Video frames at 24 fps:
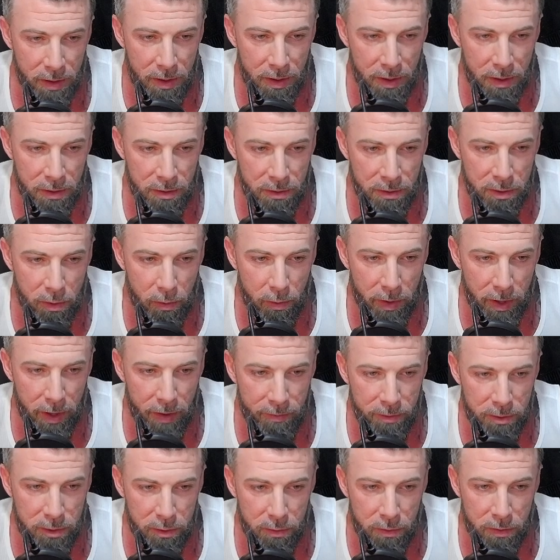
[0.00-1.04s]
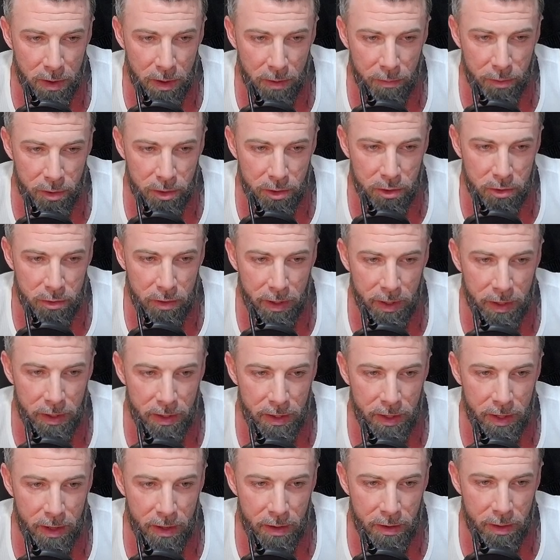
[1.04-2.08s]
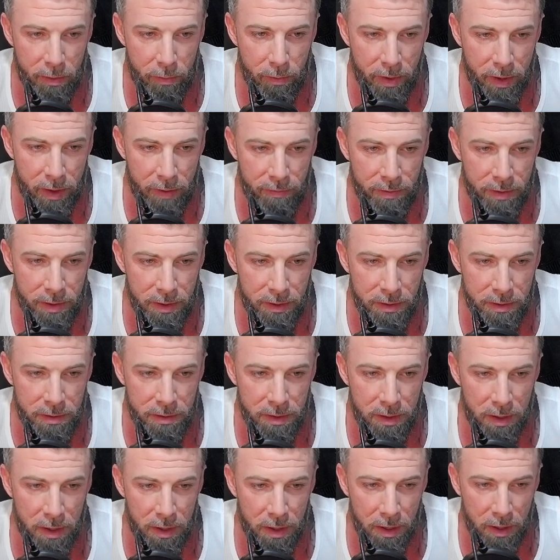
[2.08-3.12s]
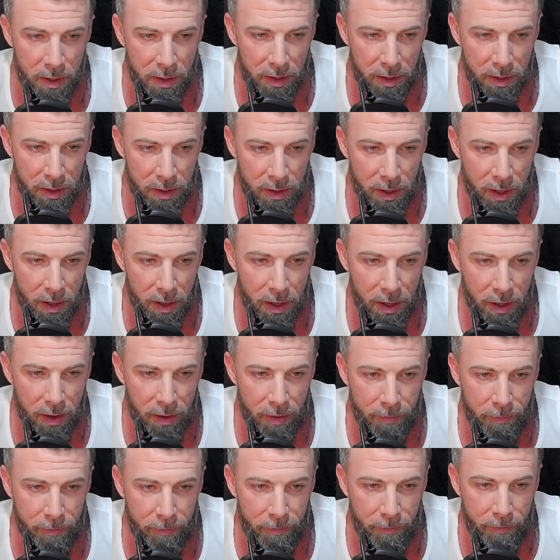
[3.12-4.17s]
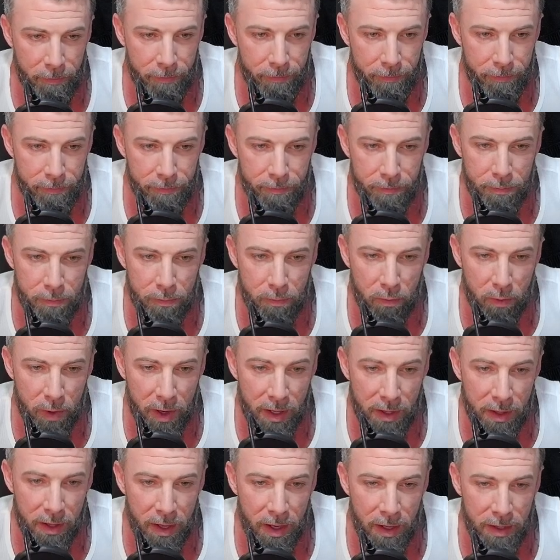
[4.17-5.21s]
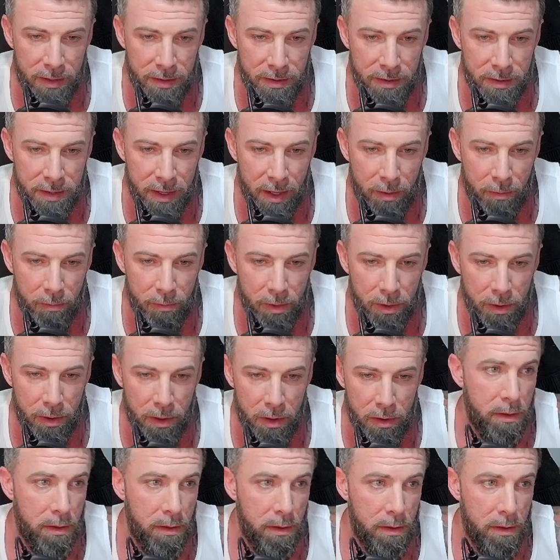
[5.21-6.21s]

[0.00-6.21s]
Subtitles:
So we have two numbers trading there. And then we have these red lines down below,